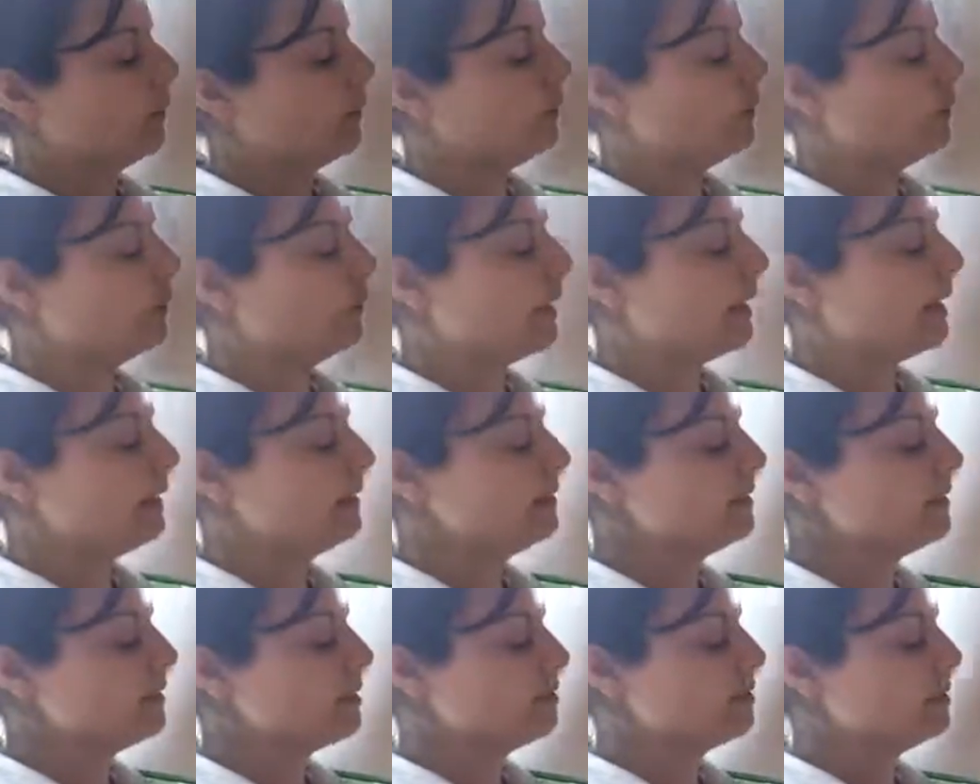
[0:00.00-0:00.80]

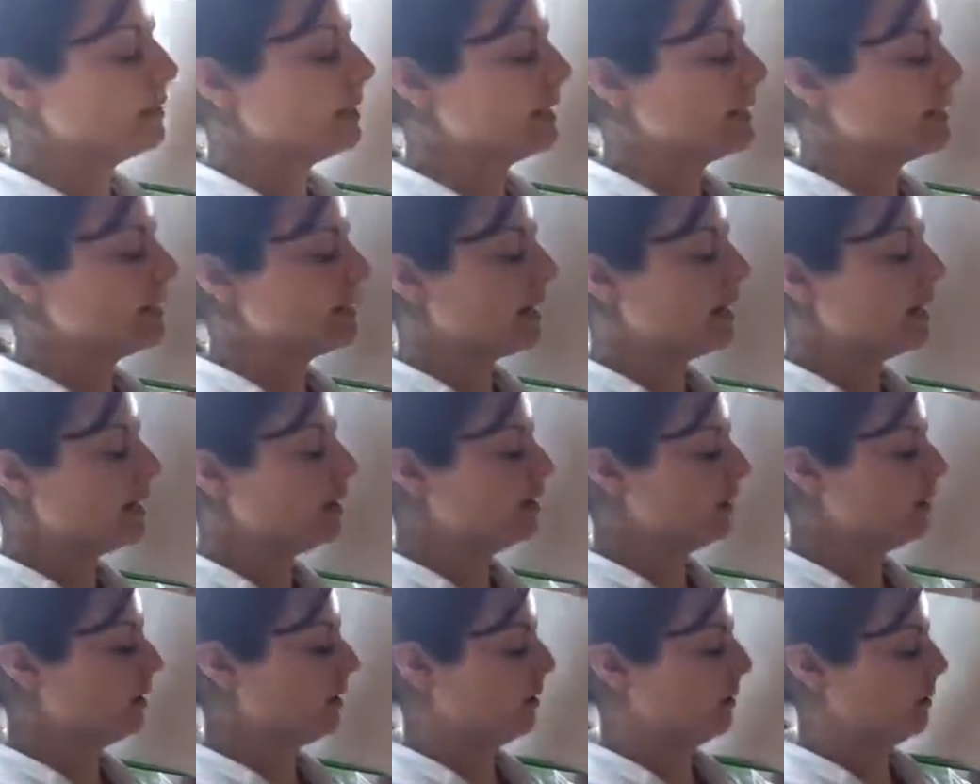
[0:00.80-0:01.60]
When
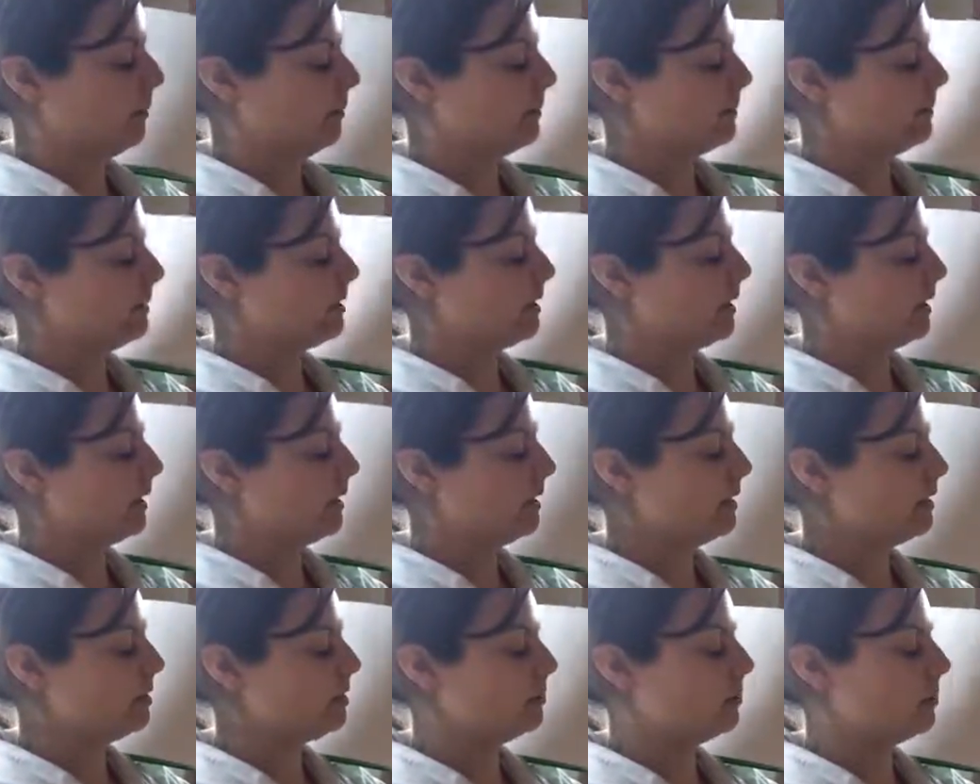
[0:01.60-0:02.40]
springtime comes
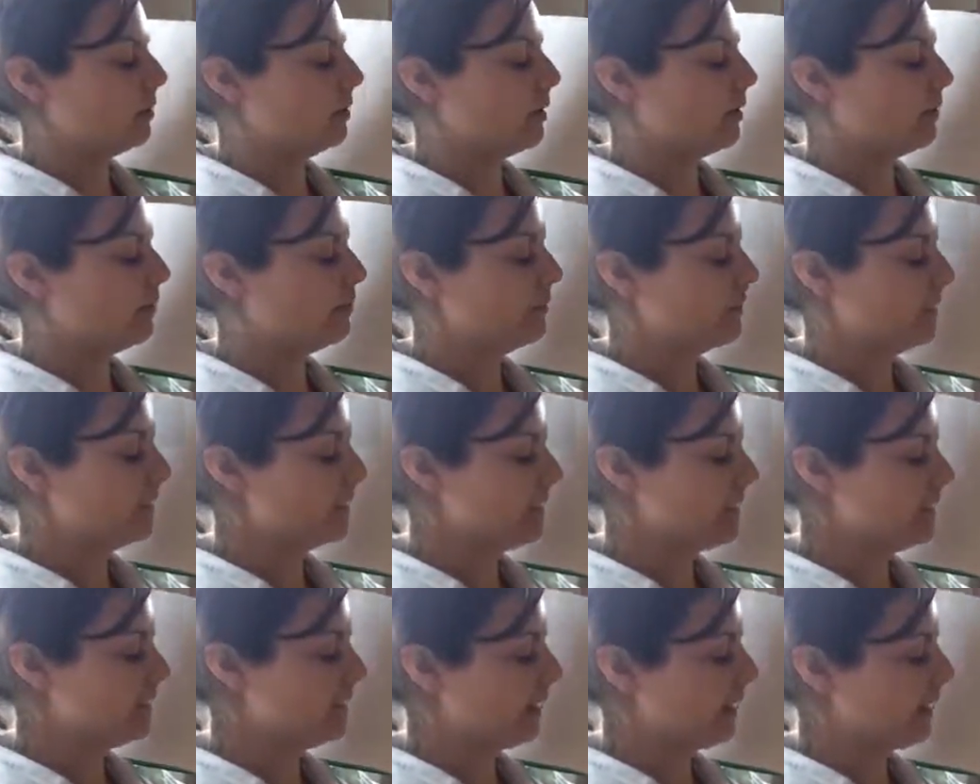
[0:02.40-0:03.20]
in his warm
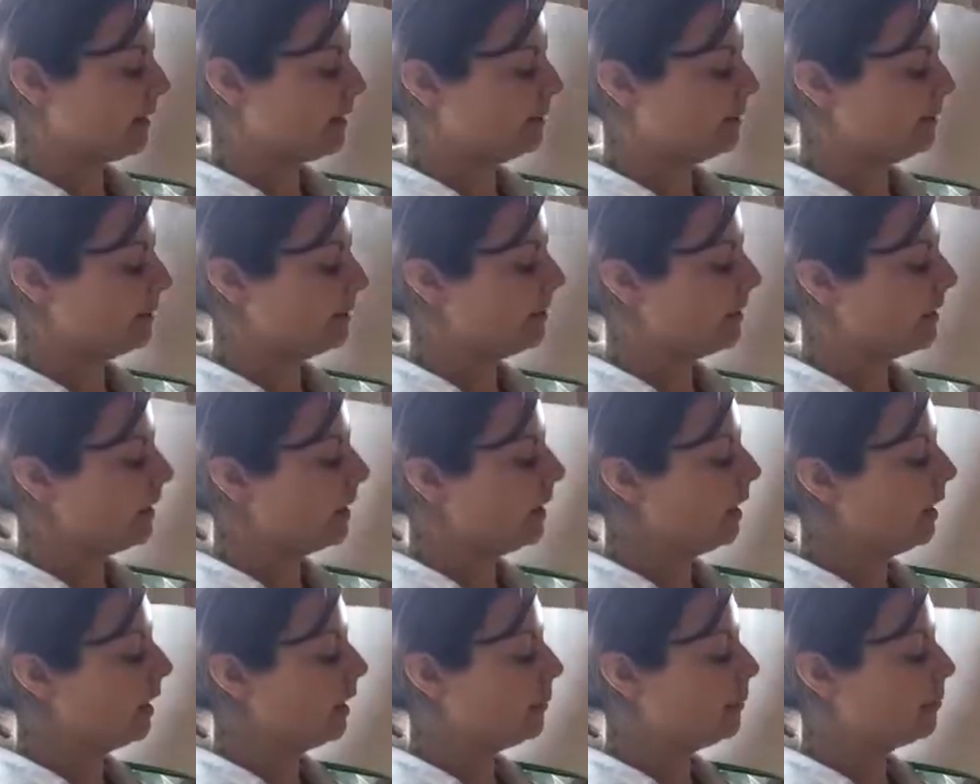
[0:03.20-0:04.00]
winter den,
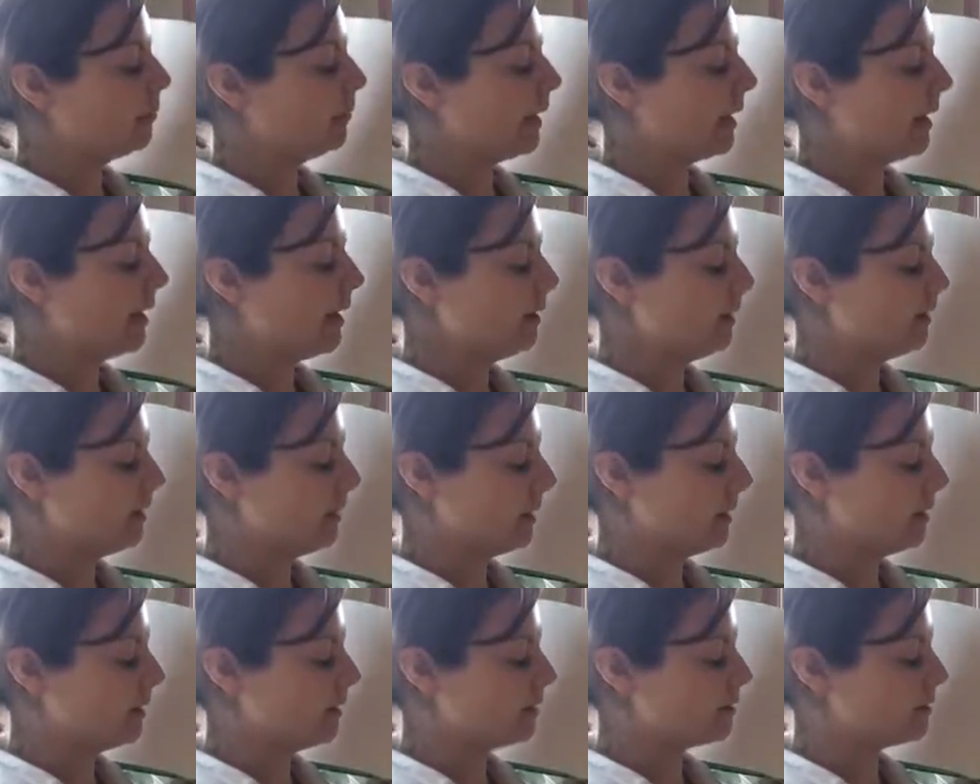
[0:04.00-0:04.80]
a bear
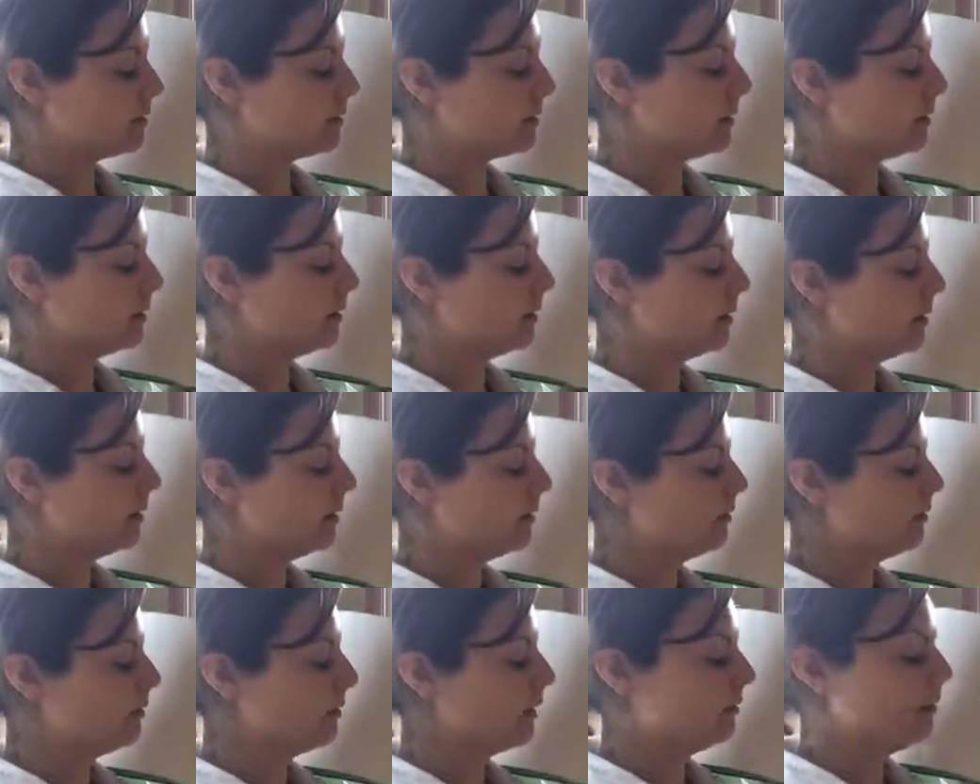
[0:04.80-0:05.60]
wakes up,
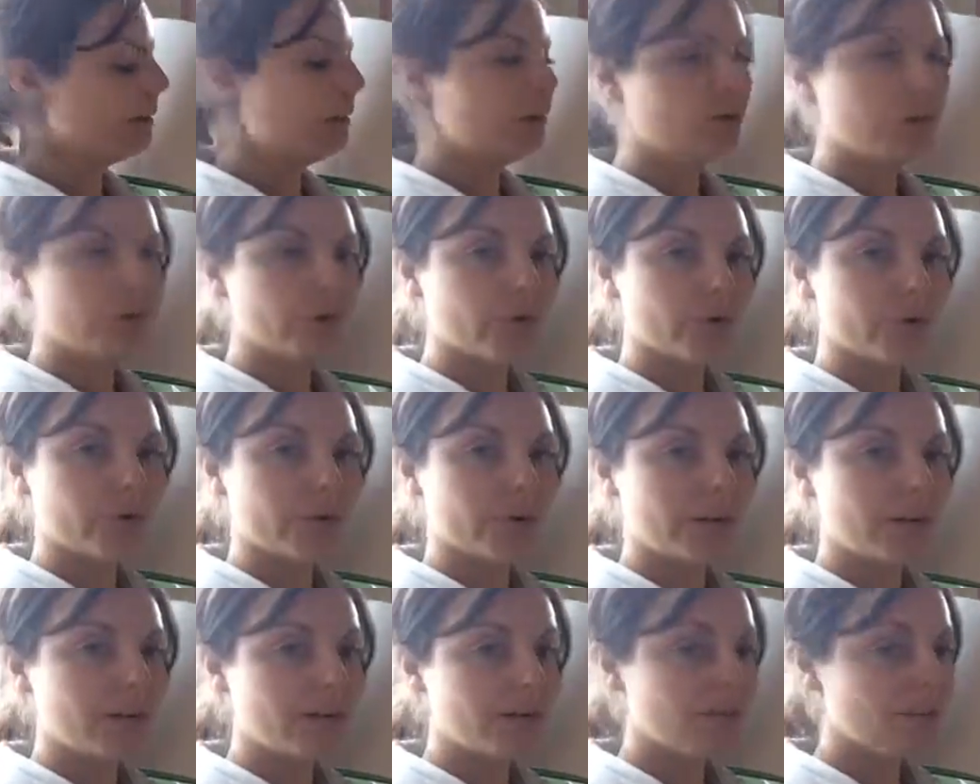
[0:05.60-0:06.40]
very
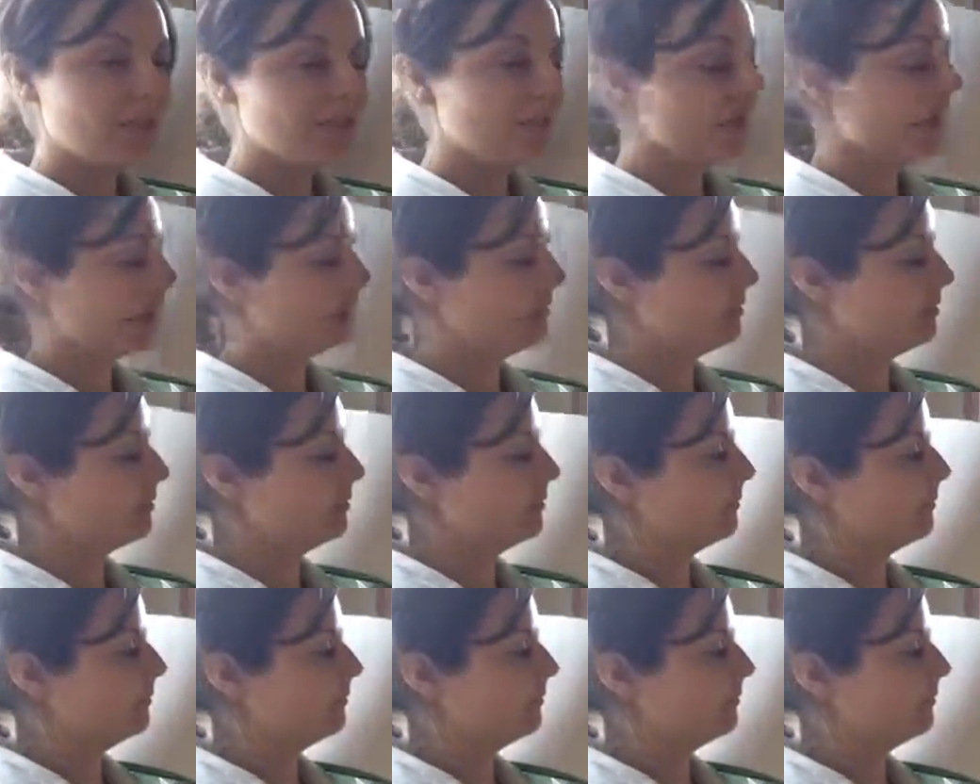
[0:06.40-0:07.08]
hungry and thin.